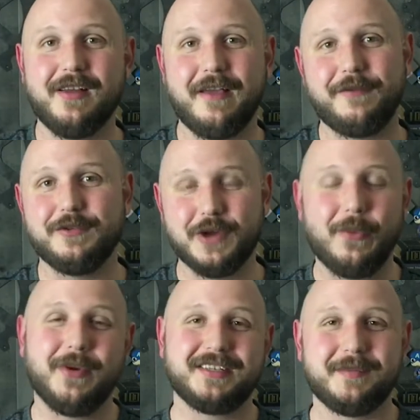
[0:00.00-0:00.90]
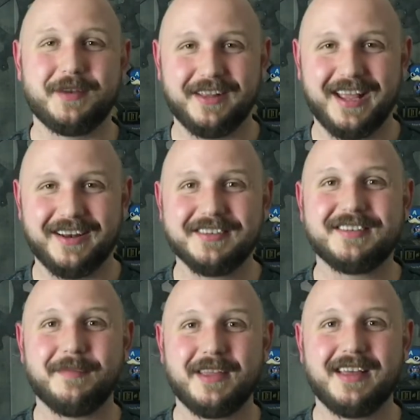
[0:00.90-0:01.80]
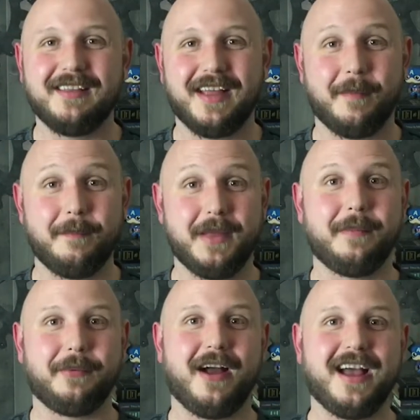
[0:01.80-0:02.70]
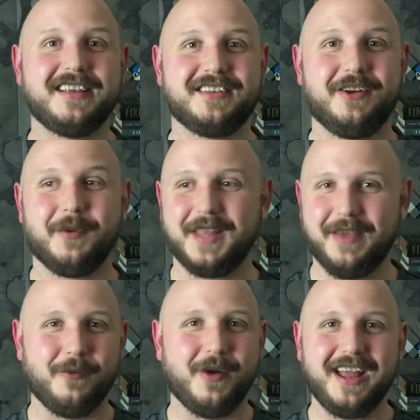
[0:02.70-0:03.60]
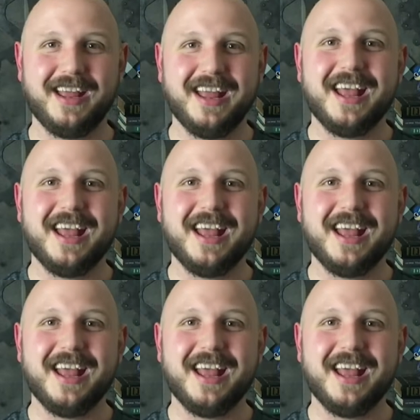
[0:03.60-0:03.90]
If you don't want someone to land on something like a big prize that you don't want to give away,